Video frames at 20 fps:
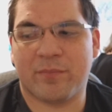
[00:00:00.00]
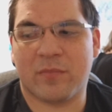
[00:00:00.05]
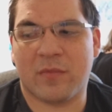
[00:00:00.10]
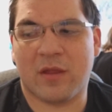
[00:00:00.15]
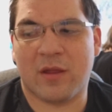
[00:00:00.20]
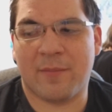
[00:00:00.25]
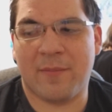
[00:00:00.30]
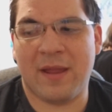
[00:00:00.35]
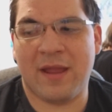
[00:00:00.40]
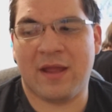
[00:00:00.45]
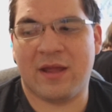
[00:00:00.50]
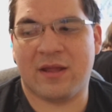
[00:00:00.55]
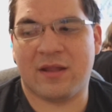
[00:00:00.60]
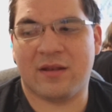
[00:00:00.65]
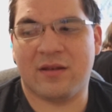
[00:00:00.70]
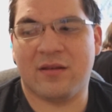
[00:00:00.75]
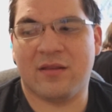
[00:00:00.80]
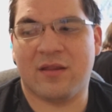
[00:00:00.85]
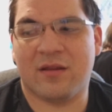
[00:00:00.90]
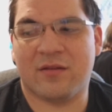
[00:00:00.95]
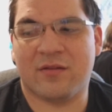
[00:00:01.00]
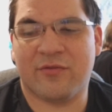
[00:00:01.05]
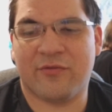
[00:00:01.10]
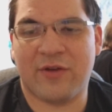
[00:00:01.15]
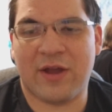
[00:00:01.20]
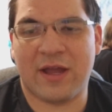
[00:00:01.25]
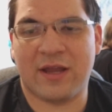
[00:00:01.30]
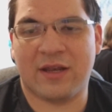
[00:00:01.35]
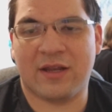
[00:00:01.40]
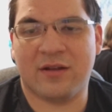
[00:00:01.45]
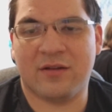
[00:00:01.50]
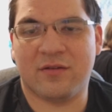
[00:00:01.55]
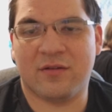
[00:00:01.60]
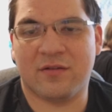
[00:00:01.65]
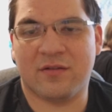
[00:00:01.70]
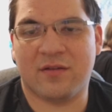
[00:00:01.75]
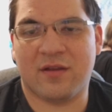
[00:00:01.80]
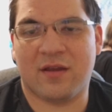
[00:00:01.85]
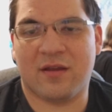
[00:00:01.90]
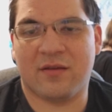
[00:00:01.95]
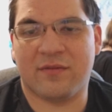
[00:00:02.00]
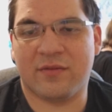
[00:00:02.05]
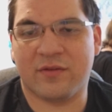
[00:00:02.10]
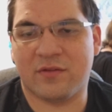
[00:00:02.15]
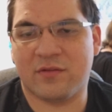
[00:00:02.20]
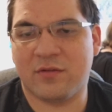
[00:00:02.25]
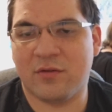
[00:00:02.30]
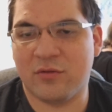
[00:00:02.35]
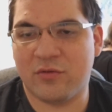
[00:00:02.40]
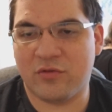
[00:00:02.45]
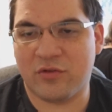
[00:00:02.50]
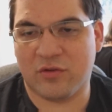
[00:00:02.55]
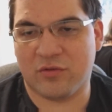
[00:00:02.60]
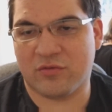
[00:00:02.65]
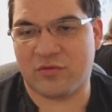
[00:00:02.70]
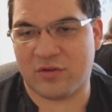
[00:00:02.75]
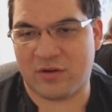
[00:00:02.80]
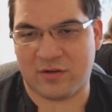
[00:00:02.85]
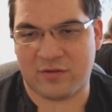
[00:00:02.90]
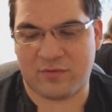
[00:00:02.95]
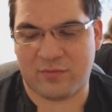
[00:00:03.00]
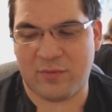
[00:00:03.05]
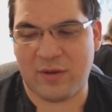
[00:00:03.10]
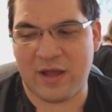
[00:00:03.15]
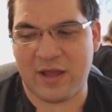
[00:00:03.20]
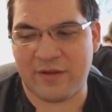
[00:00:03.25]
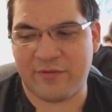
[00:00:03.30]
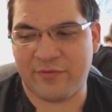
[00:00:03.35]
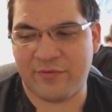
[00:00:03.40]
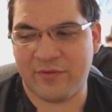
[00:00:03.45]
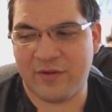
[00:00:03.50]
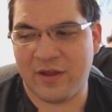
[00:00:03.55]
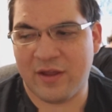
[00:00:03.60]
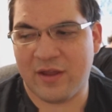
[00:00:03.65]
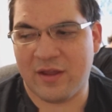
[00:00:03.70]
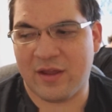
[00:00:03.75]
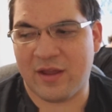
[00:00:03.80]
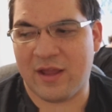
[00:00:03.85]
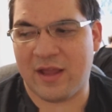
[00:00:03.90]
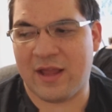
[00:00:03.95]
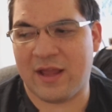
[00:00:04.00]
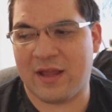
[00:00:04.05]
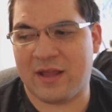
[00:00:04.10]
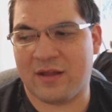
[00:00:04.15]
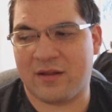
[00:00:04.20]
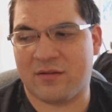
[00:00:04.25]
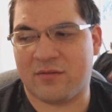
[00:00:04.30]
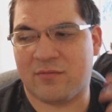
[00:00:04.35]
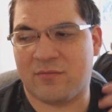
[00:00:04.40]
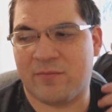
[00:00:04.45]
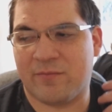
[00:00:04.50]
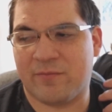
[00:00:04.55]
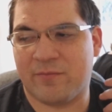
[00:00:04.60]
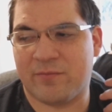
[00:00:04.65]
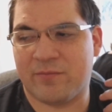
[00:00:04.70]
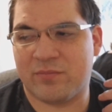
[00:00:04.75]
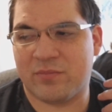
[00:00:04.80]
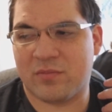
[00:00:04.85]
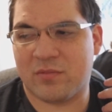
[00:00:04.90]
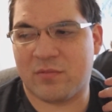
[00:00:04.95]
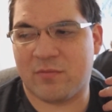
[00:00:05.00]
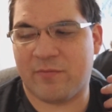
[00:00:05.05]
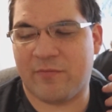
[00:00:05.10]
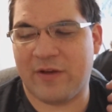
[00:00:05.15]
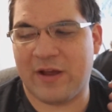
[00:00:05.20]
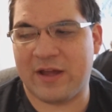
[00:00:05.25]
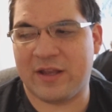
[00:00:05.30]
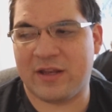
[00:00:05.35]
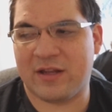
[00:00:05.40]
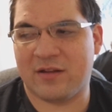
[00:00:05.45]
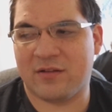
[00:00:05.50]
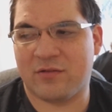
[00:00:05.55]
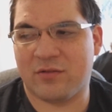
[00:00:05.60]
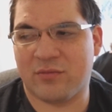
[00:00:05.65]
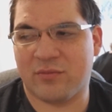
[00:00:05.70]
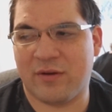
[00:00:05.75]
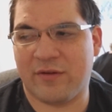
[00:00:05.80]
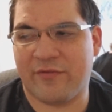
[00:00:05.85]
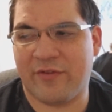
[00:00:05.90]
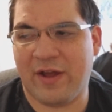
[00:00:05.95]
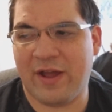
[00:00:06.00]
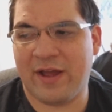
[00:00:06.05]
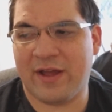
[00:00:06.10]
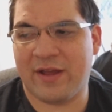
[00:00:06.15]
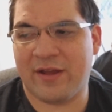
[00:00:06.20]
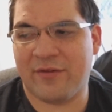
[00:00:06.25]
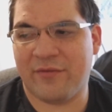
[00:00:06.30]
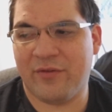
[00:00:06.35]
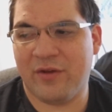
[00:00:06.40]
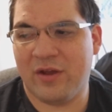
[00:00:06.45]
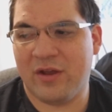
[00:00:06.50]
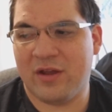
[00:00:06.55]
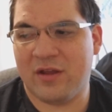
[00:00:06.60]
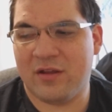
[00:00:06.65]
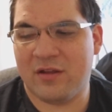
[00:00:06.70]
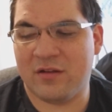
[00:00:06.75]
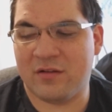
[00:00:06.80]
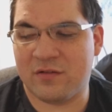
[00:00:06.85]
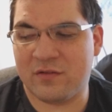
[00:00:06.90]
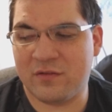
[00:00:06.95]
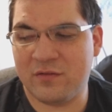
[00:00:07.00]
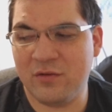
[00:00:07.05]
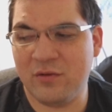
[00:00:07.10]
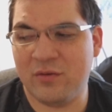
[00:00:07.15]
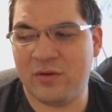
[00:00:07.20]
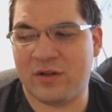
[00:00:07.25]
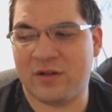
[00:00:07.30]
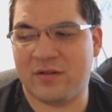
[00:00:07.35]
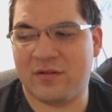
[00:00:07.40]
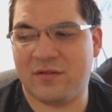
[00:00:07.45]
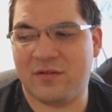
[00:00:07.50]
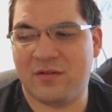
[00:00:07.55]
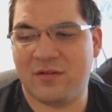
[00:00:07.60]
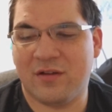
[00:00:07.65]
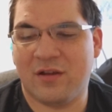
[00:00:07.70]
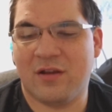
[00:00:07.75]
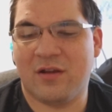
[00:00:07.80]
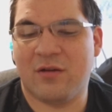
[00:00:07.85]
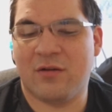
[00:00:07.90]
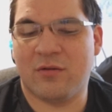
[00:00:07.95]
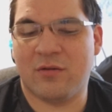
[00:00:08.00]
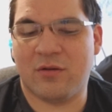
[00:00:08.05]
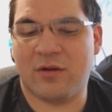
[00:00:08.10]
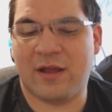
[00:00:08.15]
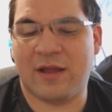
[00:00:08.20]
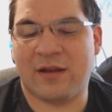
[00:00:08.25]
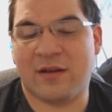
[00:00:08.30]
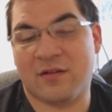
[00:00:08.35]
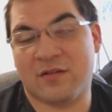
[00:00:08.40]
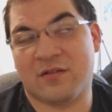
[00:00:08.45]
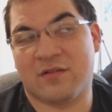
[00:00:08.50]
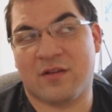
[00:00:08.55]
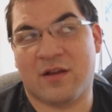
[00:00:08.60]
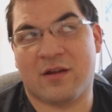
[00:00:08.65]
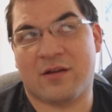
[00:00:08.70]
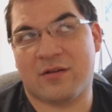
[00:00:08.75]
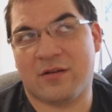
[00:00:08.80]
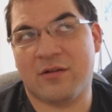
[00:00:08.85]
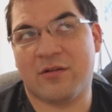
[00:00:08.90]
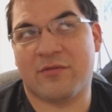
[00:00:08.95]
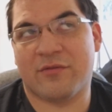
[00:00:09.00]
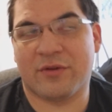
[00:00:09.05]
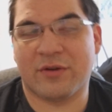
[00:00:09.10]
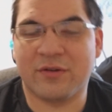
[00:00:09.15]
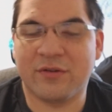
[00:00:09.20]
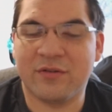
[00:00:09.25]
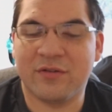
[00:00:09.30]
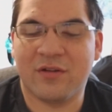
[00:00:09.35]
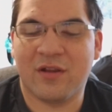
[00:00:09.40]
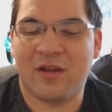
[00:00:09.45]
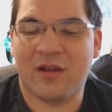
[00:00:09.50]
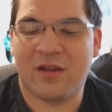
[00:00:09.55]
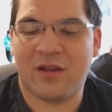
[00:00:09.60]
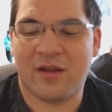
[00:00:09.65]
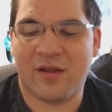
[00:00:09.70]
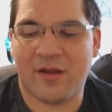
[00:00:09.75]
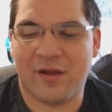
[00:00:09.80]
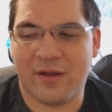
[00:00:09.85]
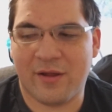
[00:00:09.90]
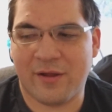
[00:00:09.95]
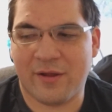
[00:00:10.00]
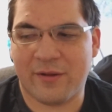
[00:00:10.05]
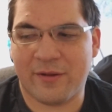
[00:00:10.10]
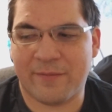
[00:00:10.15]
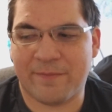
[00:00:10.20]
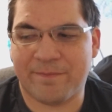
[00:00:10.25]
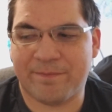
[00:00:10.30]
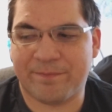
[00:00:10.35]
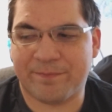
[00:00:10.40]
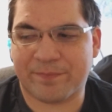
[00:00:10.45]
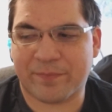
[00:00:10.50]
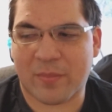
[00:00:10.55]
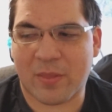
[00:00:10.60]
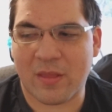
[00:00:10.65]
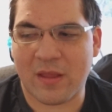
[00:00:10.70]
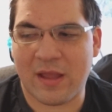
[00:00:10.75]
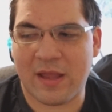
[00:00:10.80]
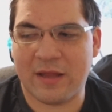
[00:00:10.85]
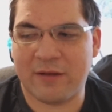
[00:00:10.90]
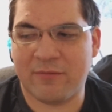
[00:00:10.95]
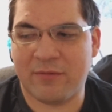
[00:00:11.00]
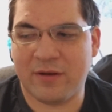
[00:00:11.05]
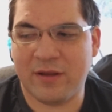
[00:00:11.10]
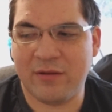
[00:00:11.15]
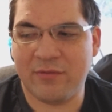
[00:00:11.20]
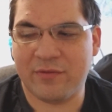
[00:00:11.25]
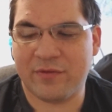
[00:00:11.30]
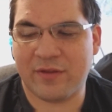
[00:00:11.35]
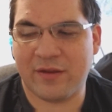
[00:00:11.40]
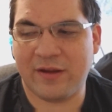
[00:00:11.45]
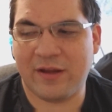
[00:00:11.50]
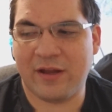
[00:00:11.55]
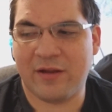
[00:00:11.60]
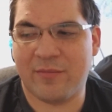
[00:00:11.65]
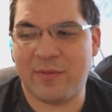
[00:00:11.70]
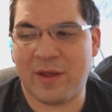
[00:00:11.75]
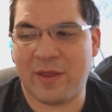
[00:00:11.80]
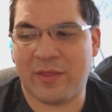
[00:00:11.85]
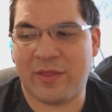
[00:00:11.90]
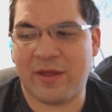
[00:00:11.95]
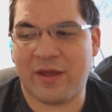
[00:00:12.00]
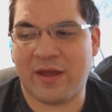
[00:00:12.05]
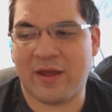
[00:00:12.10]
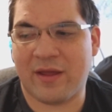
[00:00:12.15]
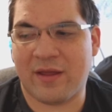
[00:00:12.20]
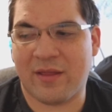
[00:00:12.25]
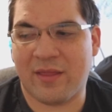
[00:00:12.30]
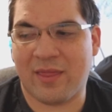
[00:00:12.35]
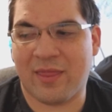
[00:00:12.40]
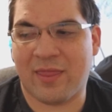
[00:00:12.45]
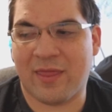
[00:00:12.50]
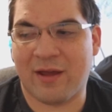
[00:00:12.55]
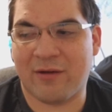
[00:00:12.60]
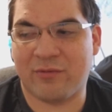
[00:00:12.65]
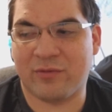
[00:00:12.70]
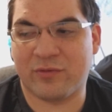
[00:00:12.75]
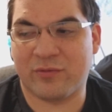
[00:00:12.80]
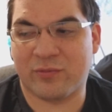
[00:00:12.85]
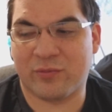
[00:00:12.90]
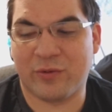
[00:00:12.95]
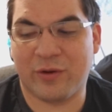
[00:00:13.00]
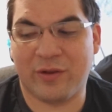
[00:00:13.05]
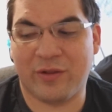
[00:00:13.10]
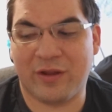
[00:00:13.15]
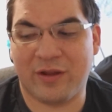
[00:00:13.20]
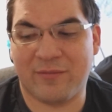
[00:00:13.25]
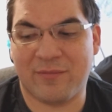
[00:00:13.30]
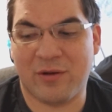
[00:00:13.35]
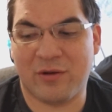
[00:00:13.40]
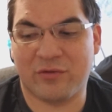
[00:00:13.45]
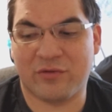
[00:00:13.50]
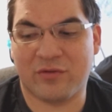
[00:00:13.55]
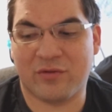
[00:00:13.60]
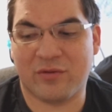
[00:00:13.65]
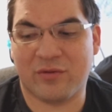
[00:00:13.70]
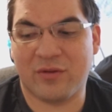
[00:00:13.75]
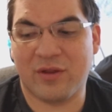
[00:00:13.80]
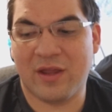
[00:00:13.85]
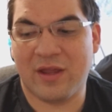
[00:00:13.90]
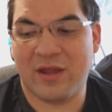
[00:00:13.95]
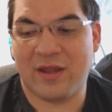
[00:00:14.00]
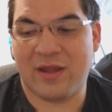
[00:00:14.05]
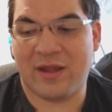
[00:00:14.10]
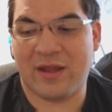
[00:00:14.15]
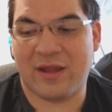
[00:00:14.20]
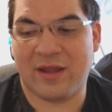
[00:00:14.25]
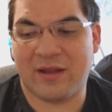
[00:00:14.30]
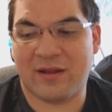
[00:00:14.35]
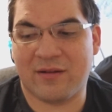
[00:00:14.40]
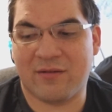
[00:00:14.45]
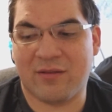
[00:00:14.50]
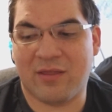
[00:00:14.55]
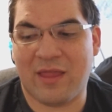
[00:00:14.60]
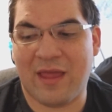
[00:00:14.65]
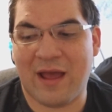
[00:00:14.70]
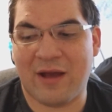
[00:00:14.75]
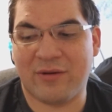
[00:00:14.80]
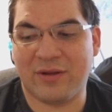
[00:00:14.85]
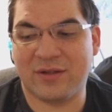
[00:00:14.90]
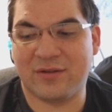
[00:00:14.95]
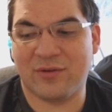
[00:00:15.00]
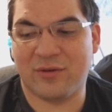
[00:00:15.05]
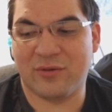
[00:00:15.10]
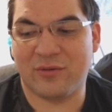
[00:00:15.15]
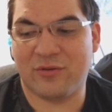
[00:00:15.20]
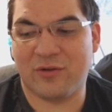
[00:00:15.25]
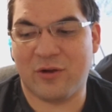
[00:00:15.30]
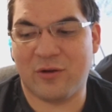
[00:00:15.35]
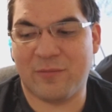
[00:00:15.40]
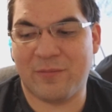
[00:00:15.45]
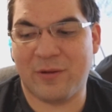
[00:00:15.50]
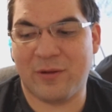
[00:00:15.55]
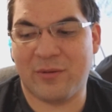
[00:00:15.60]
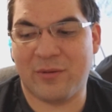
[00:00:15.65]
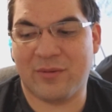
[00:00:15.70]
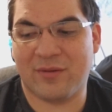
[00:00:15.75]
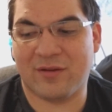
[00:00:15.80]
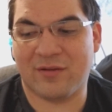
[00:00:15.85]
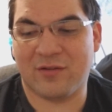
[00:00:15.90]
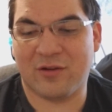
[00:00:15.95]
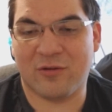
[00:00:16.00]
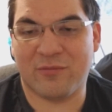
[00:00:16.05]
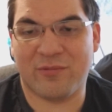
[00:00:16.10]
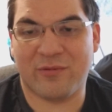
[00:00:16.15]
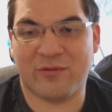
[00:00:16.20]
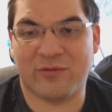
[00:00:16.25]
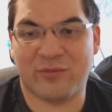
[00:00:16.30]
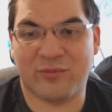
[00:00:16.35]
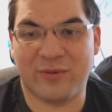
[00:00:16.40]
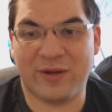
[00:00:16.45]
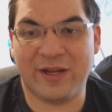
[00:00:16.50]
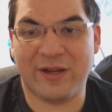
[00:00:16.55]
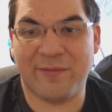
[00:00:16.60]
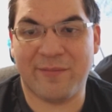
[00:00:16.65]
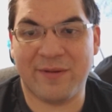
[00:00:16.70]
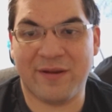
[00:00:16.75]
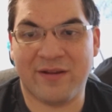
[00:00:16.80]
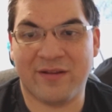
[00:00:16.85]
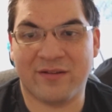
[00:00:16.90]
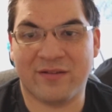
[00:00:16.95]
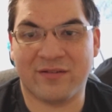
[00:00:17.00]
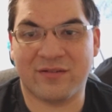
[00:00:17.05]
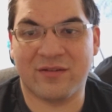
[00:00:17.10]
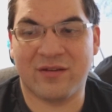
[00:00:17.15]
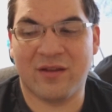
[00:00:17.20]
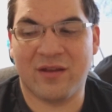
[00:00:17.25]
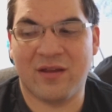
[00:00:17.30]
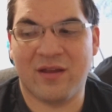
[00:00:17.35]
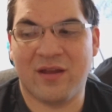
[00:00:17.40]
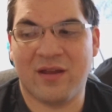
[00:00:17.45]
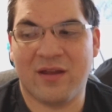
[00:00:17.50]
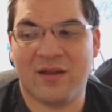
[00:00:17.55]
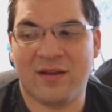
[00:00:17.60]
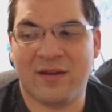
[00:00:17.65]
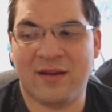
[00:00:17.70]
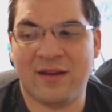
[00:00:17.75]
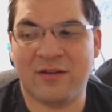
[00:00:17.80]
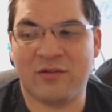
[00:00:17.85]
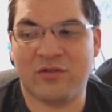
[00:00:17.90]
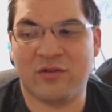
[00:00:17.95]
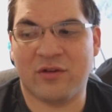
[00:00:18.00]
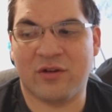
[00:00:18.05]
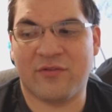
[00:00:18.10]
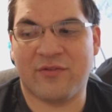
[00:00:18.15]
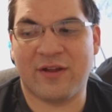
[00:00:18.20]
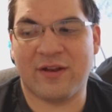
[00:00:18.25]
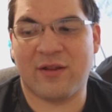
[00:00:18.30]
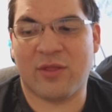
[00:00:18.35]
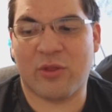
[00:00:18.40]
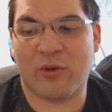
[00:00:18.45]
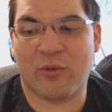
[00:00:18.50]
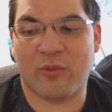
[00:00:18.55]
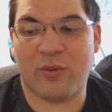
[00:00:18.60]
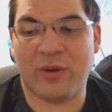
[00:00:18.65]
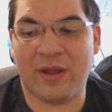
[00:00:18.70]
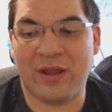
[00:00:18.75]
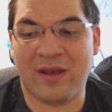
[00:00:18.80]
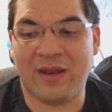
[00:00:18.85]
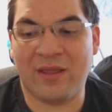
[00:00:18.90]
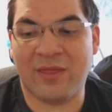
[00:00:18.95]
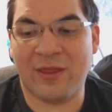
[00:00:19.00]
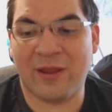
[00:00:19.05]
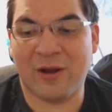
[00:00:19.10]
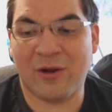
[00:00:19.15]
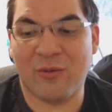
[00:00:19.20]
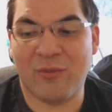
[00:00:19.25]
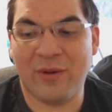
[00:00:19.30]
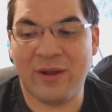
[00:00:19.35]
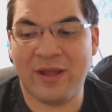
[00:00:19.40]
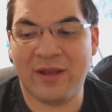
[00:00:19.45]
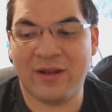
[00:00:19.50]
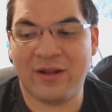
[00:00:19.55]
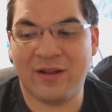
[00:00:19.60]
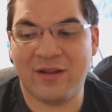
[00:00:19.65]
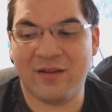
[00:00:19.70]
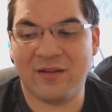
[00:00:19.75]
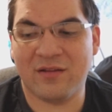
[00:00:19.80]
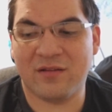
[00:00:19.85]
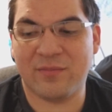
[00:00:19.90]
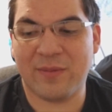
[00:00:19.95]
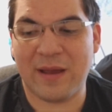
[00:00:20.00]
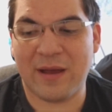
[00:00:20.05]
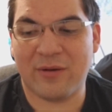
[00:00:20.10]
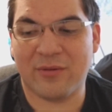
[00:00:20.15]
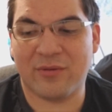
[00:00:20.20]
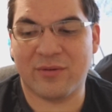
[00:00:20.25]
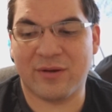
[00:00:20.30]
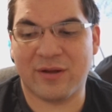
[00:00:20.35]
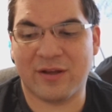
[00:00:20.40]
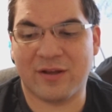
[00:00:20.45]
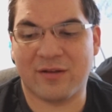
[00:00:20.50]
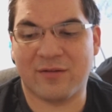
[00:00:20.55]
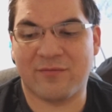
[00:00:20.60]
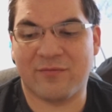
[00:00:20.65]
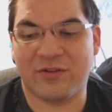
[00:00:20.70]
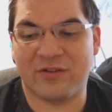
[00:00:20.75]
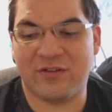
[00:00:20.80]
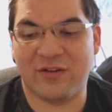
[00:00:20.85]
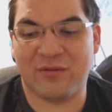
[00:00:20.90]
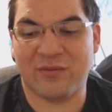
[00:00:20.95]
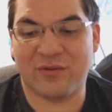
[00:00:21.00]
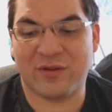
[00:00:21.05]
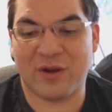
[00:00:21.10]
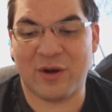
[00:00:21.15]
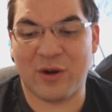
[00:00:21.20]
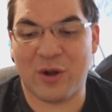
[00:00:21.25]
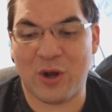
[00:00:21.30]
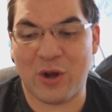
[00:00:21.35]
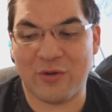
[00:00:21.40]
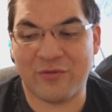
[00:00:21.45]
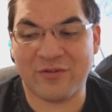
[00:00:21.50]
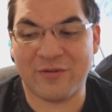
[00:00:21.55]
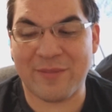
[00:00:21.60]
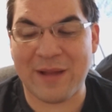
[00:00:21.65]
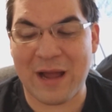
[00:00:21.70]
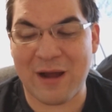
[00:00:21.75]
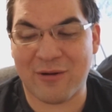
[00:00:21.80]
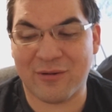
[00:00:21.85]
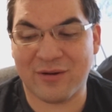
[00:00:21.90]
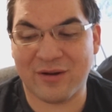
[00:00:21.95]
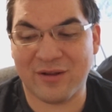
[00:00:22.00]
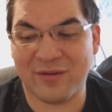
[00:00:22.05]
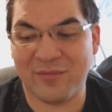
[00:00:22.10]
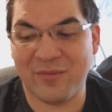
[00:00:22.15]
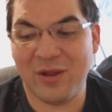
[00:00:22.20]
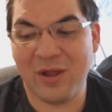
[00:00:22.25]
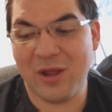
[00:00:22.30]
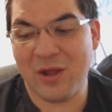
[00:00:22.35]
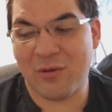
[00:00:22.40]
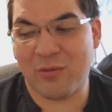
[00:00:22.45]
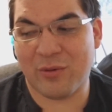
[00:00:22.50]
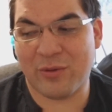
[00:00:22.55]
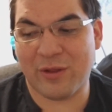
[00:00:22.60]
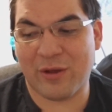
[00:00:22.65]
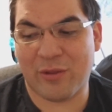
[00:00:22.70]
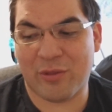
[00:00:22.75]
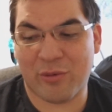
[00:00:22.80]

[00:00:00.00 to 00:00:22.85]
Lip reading: a man that's fighting to save his 2 children and his wife, and fighting to revive his student and his entire universe. And when he was thinking about that, that was really emotional. And how he told Topo that Topo is weak because he shouldn't have had to throw anything away to get his power, and Vegeta was going to overpower him without